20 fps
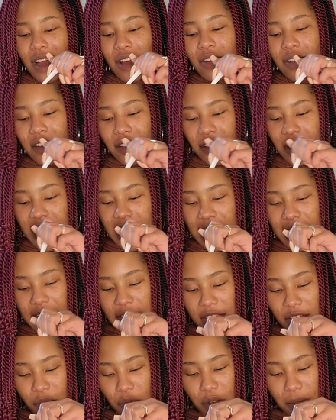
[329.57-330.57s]
Hold on, I gotta
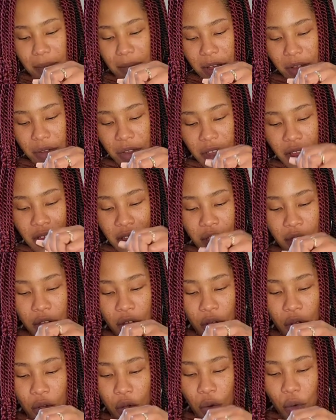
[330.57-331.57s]
have one more.
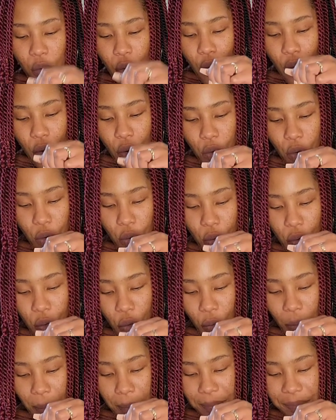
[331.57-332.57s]
Ooh.